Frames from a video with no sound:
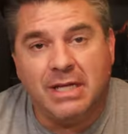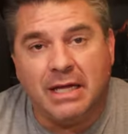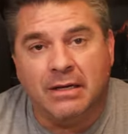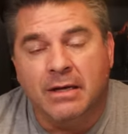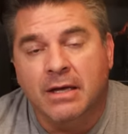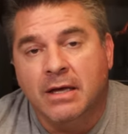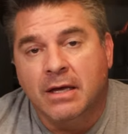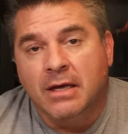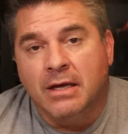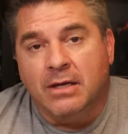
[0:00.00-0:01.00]
scene.
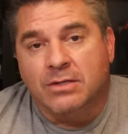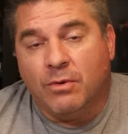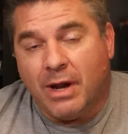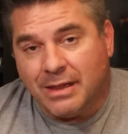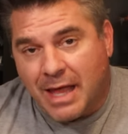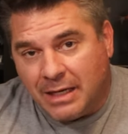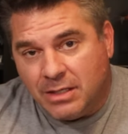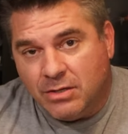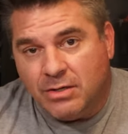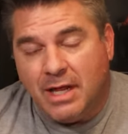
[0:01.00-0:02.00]
So what I'd like
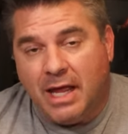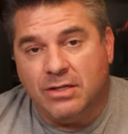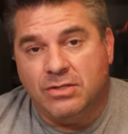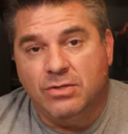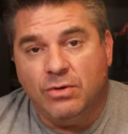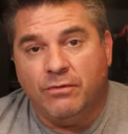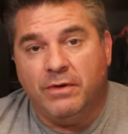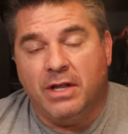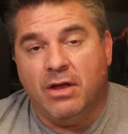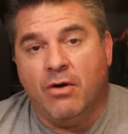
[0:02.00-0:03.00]
to do today is do a
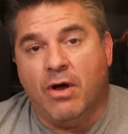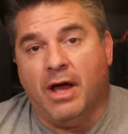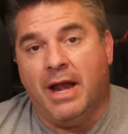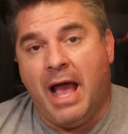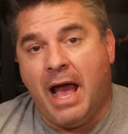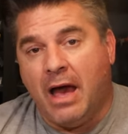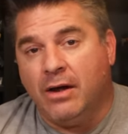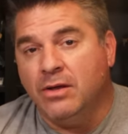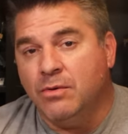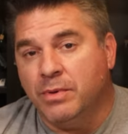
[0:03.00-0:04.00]
video on
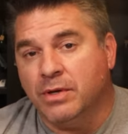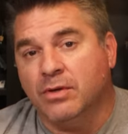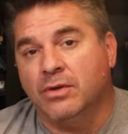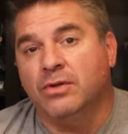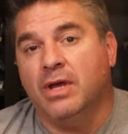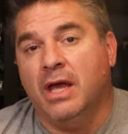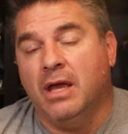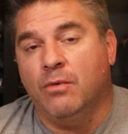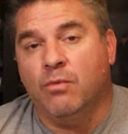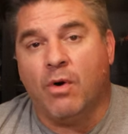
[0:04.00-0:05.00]
how do you build
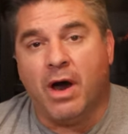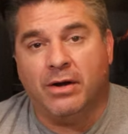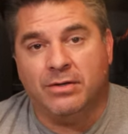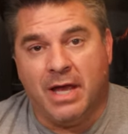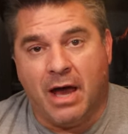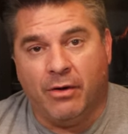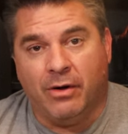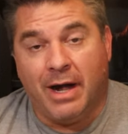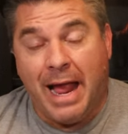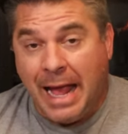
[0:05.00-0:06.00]
a water
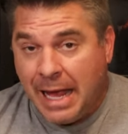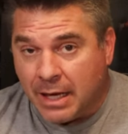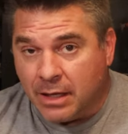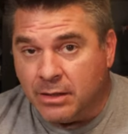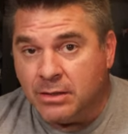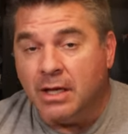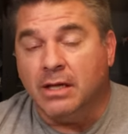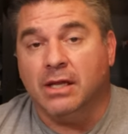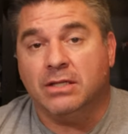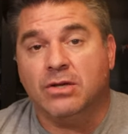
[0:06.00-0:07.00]
tower and
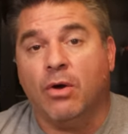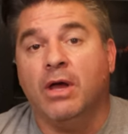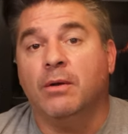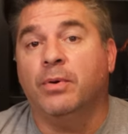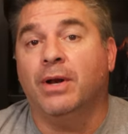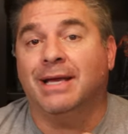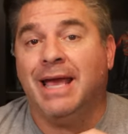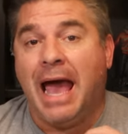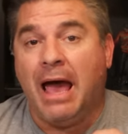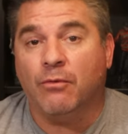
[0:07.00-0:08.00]
let's go ahead and put a
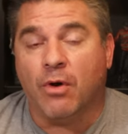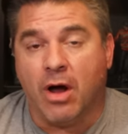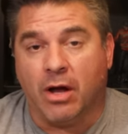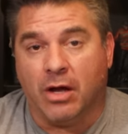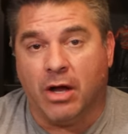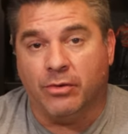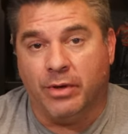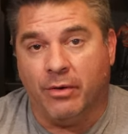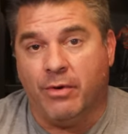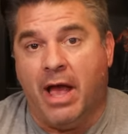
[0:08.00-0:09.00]
catwalk all the
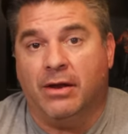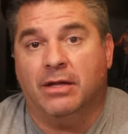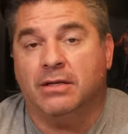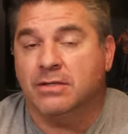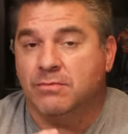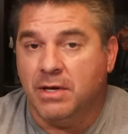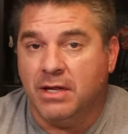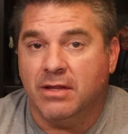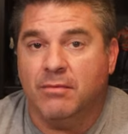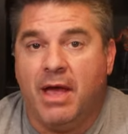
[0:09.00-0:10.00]
way around it because
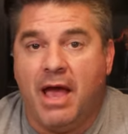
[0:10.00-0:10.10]
many of them